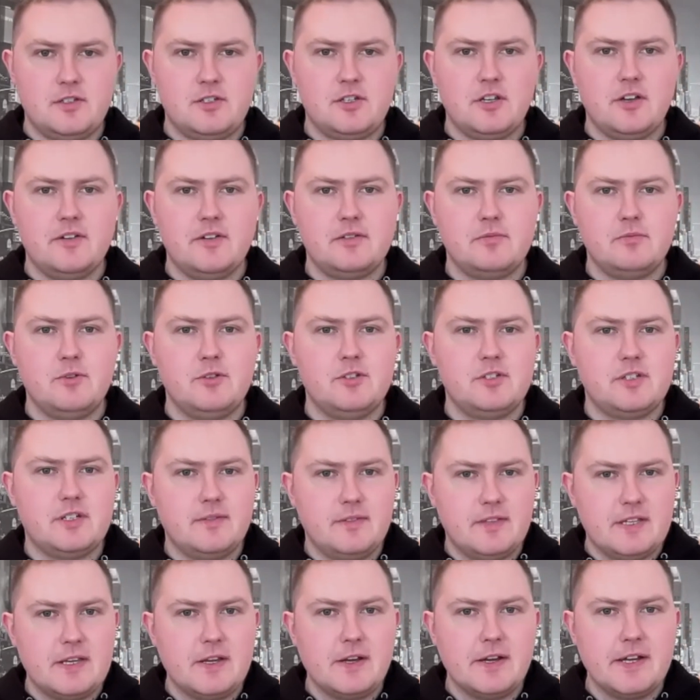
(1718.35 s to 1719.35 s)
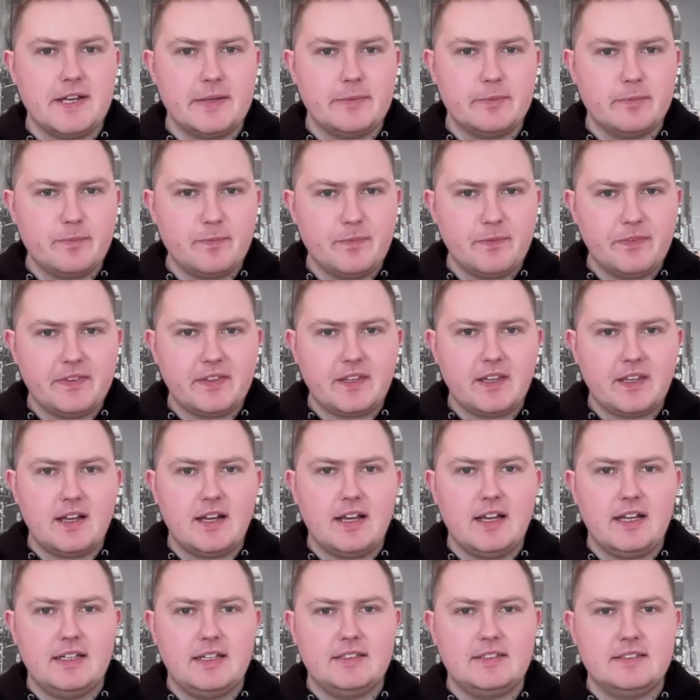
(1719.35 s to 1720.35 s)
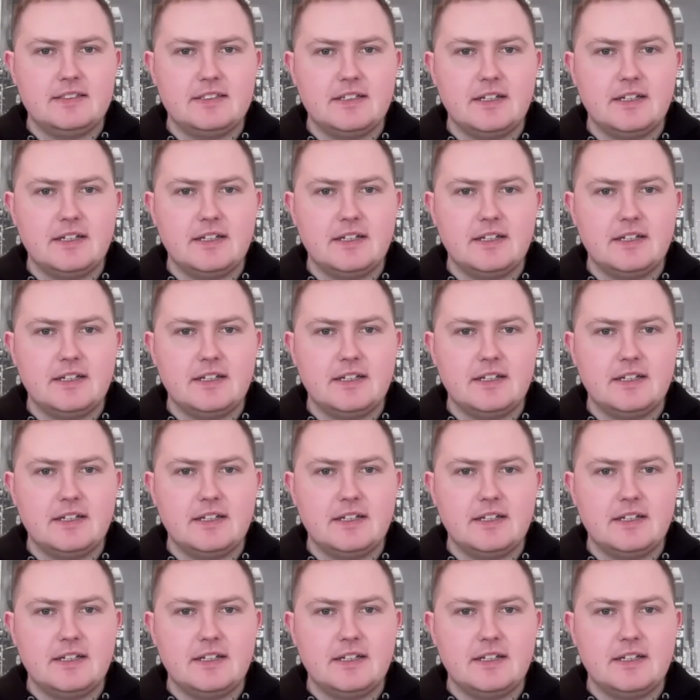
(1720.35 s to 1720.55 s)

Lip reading: show is "Music of the Night," and